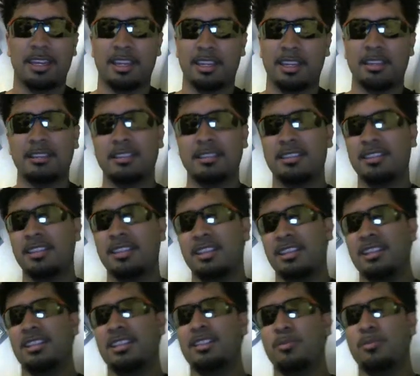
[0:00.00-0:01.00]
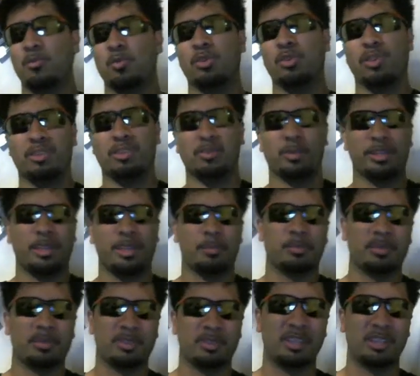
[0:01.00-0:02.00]
it doesn't really
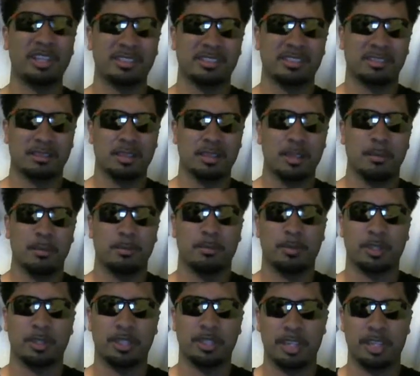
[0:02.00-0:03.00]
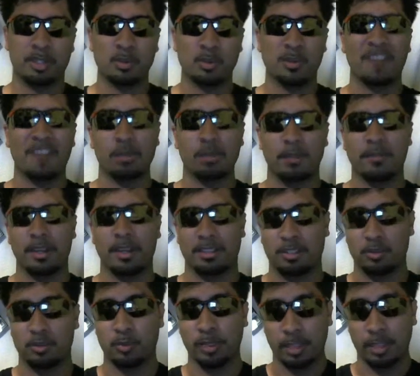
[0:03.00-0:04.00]
plus, but its rival effect
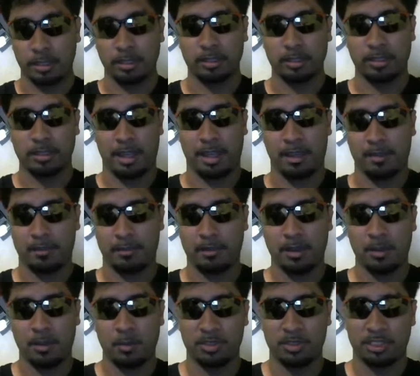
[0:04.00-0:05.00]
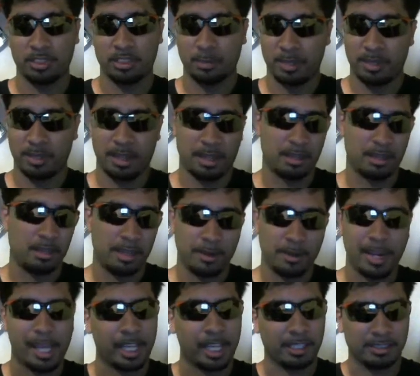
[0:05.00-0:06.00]
is really good to have, which is something that Neo
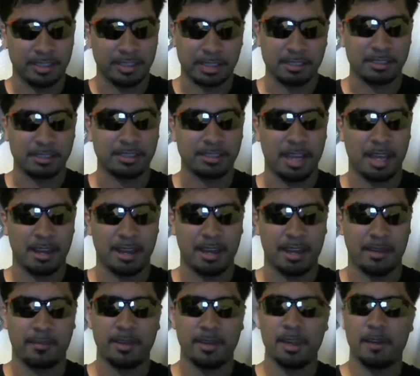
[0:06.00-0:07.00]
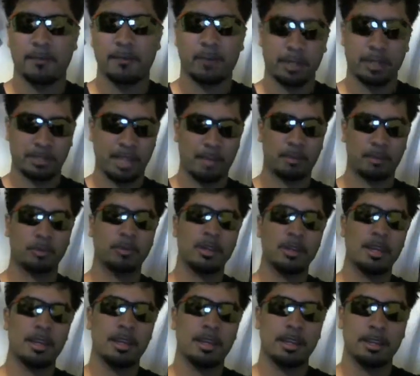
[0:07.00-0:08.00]
Galaxy Eyes does not have. For example,
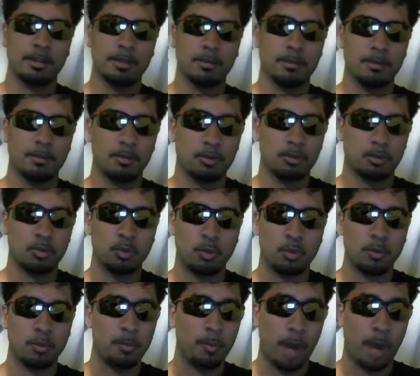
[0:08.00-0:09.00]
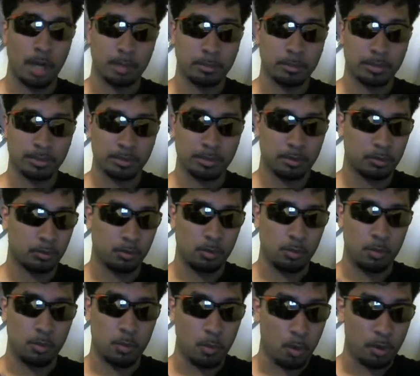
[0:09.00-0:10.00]
through Bottomless,
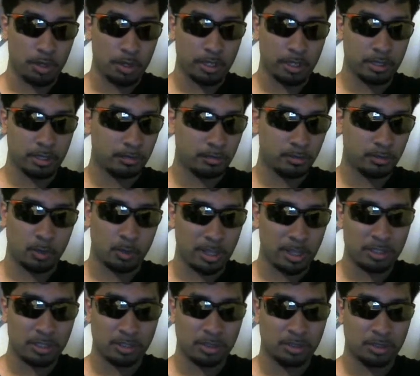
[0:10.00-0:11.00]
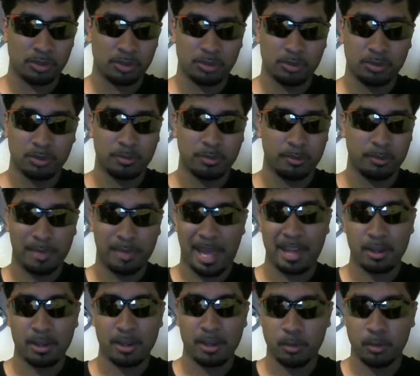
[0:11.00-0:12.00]
through Warning, Torrential,
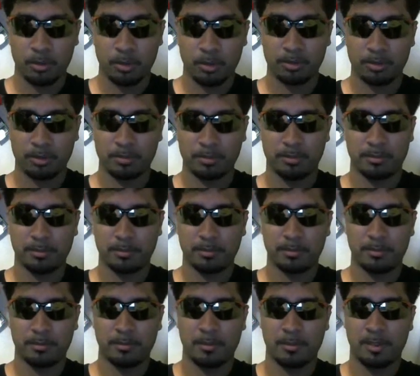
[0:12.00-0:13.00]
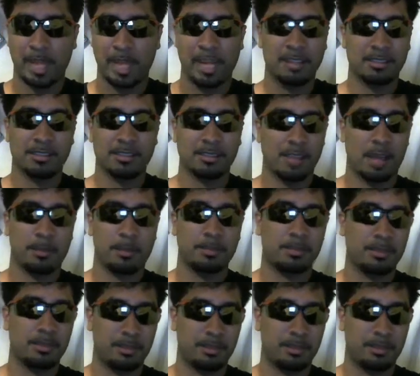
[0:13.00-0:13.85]
Blackhorn, that doesn't stop